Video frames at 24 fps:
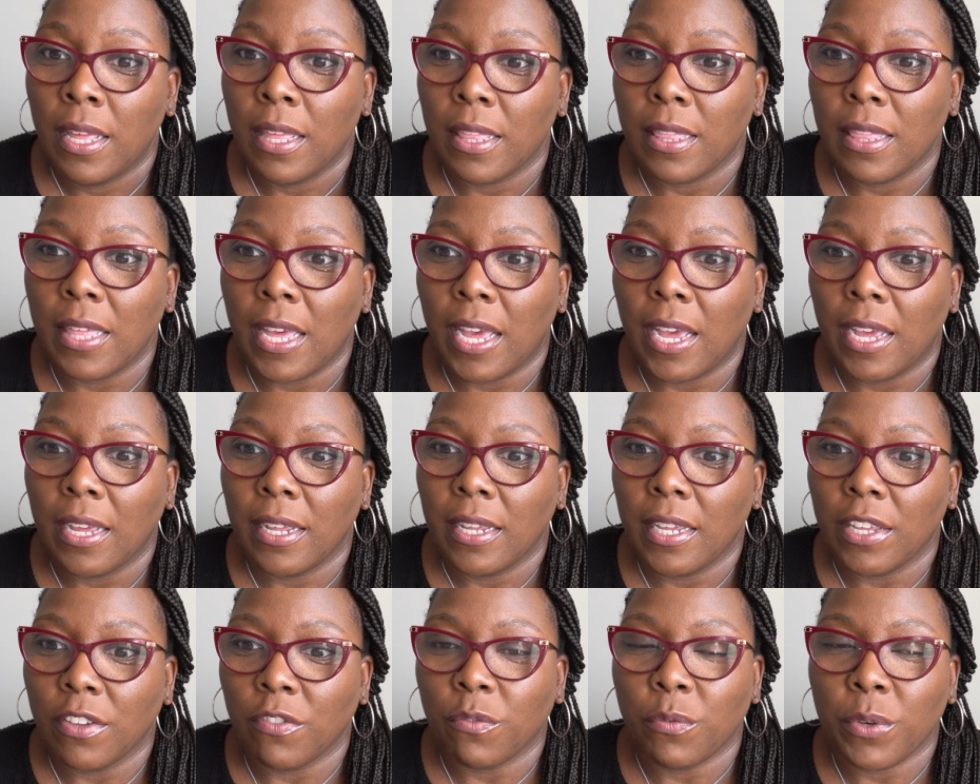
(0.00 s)

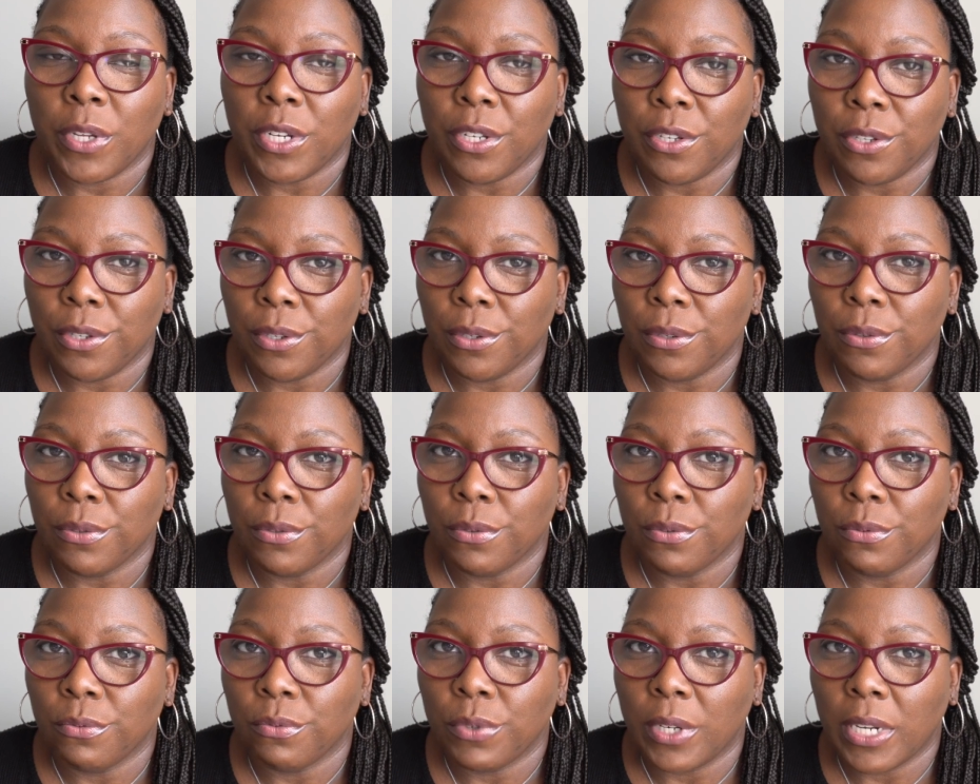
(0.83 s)
that if we
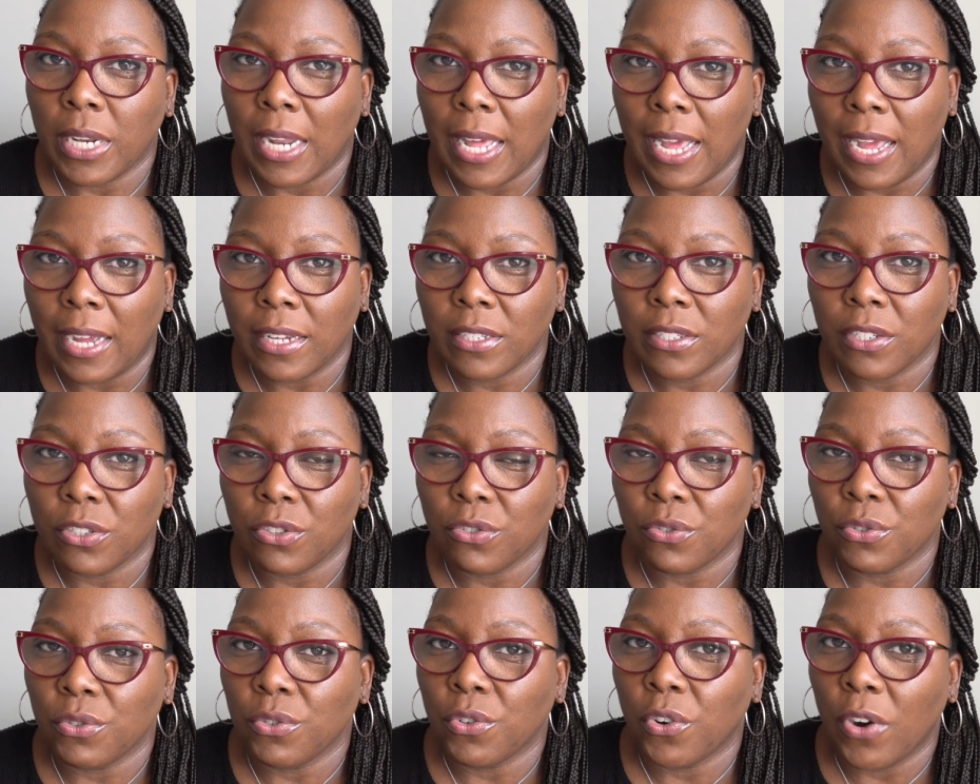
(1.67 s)
do relax a
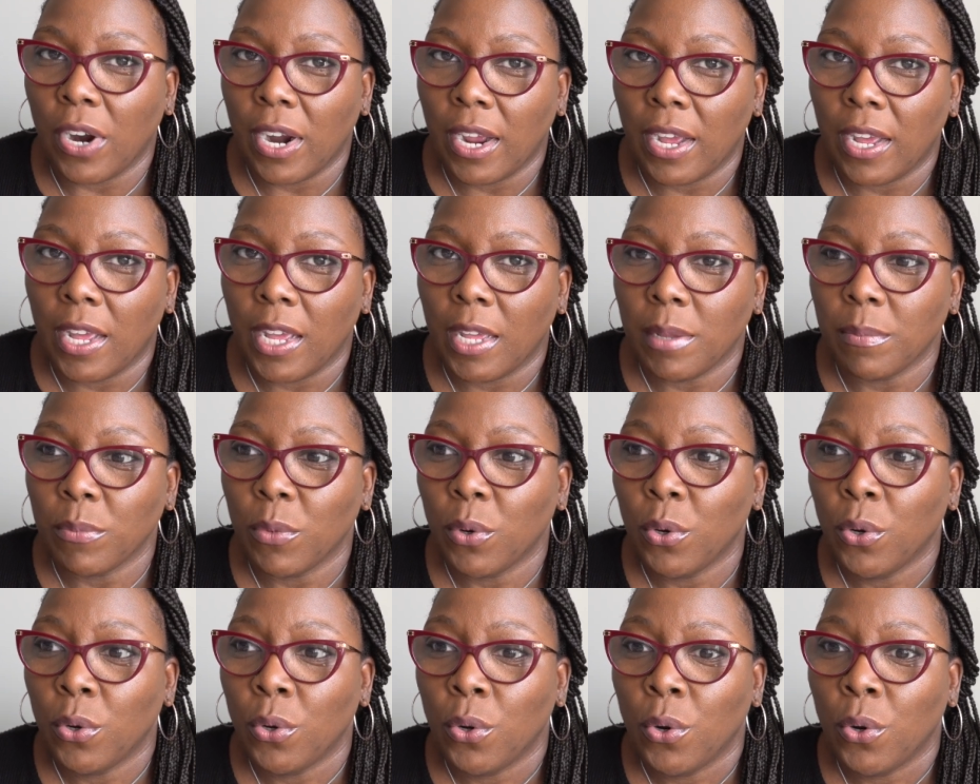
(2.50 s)
true crime,